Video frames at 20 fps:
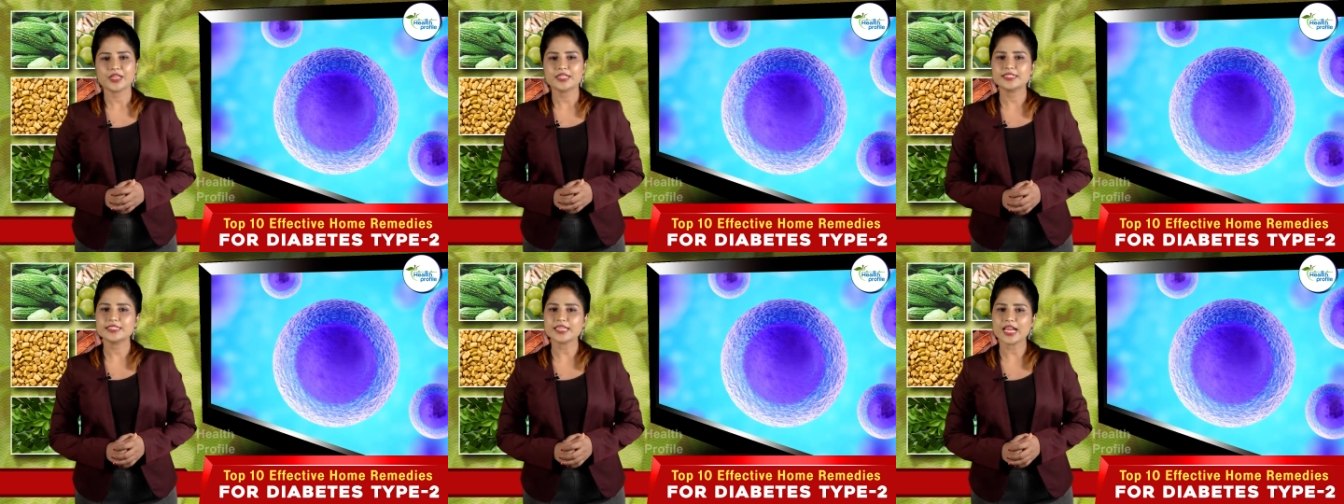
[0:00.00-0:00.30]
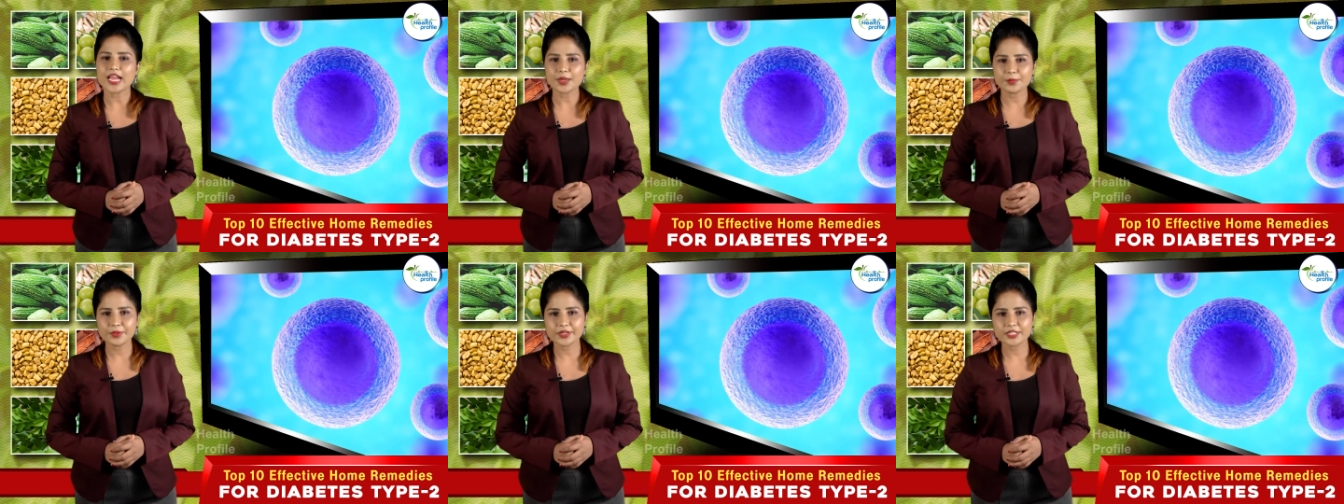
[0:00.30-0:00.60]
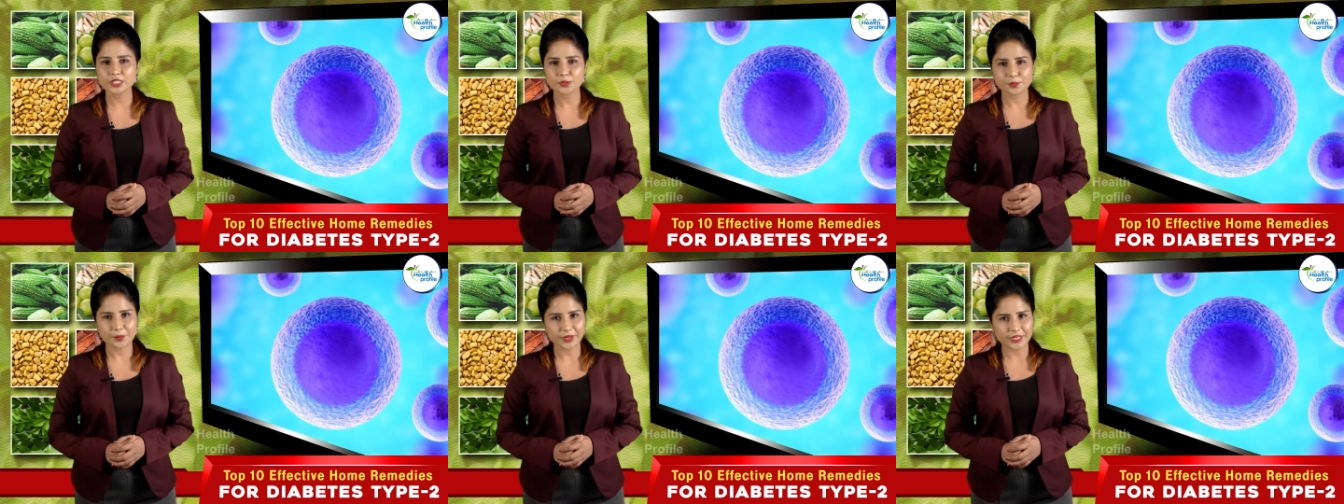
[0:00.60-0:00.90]

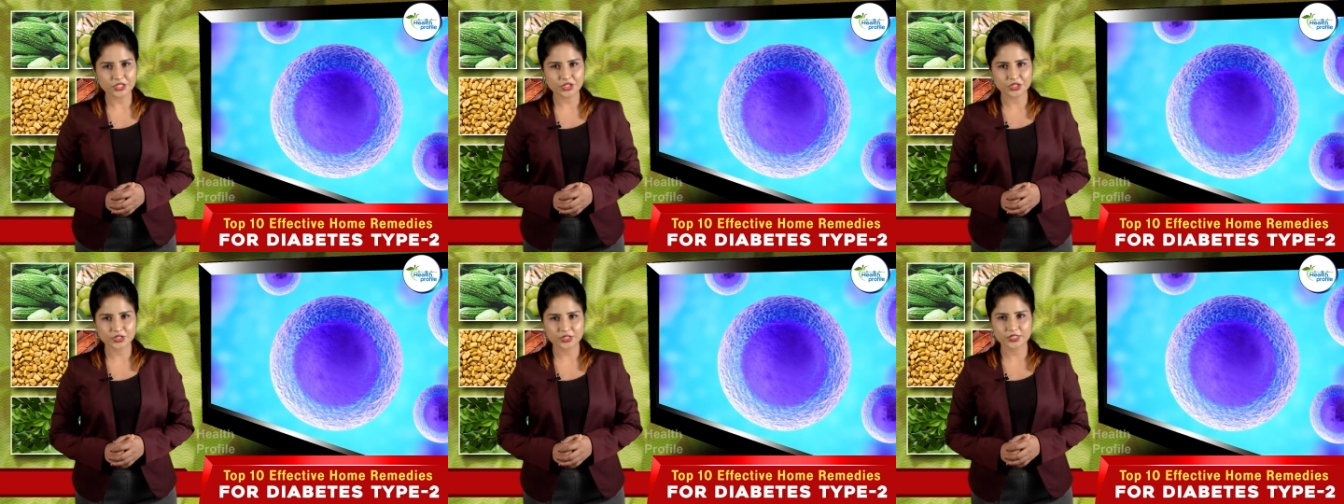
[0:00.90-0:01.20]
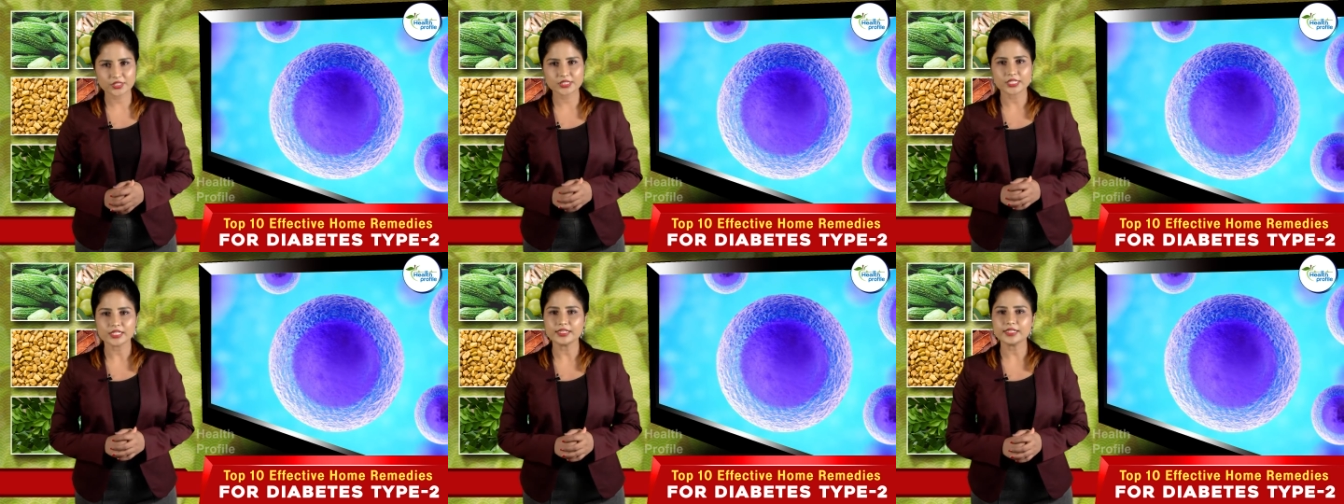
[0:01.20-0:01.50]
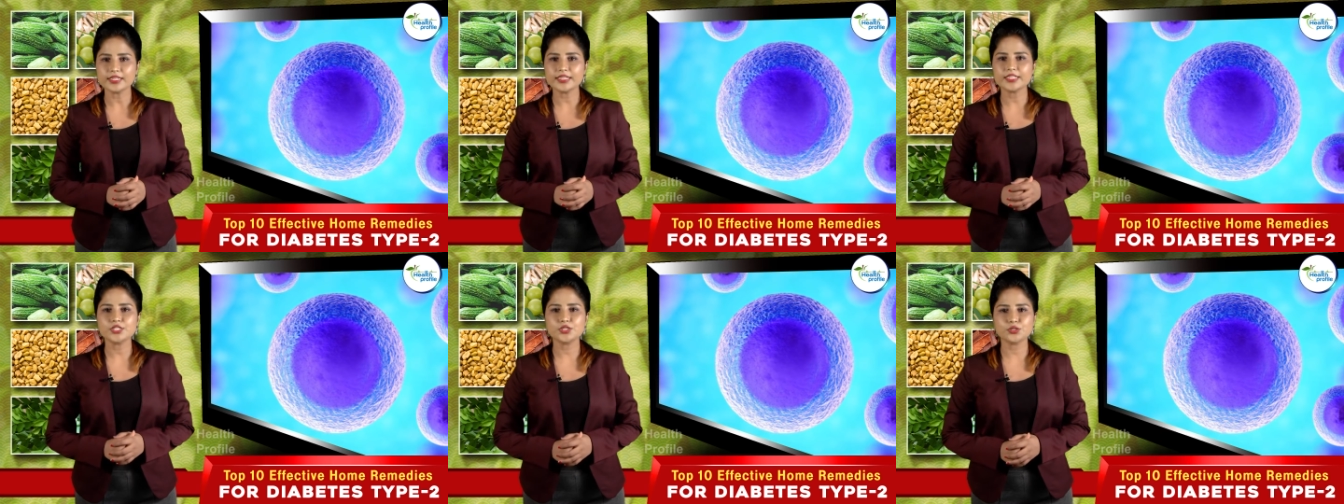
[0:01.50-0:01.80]
Diabetes patients
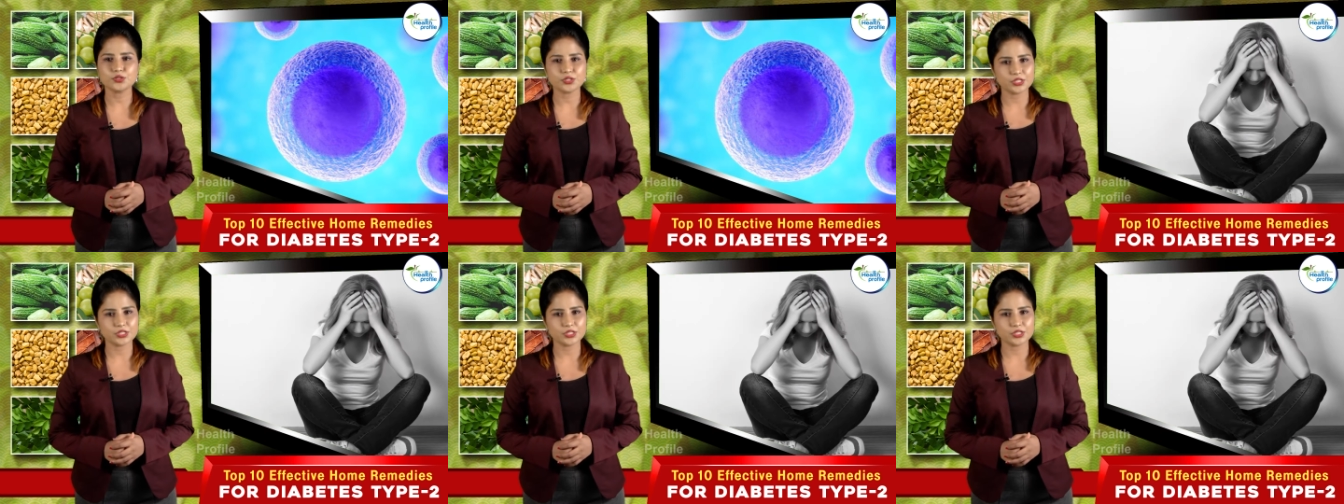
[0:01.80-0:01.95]
lead to